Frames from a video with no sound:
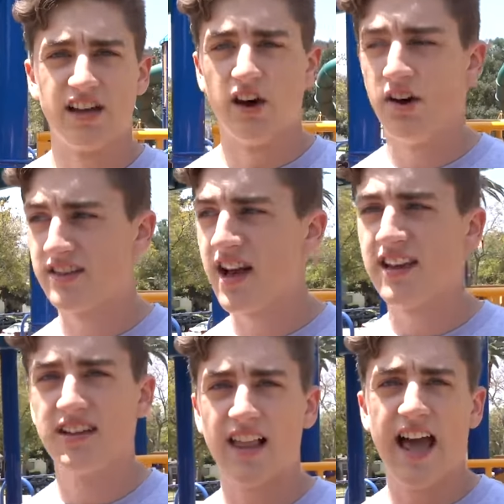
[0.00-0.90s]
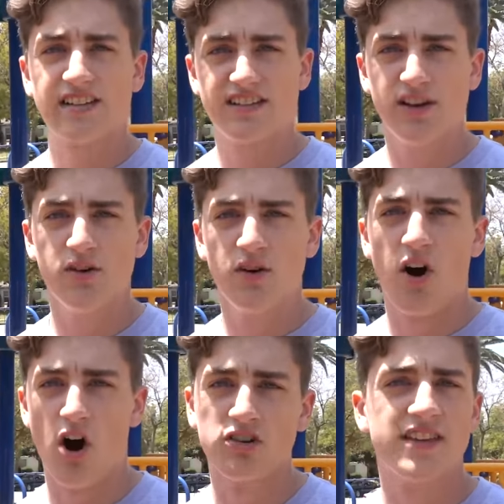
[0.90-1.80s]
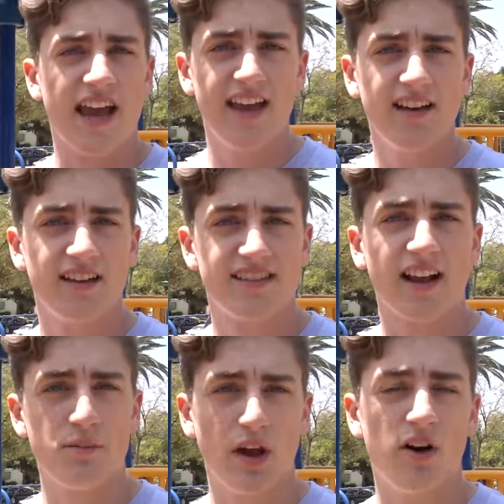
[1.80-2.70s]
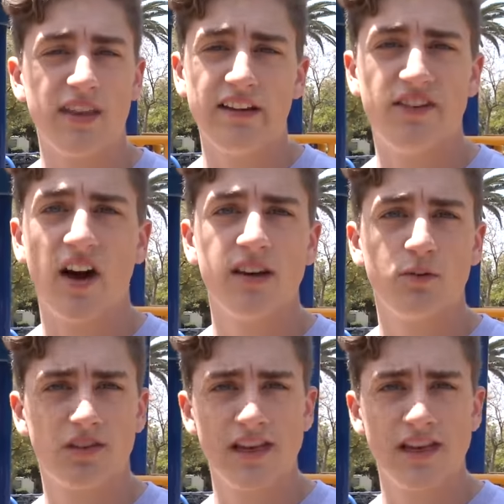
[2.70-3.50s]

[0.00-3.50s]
so it's not gonna last you all day. It's not gonna be all day fun with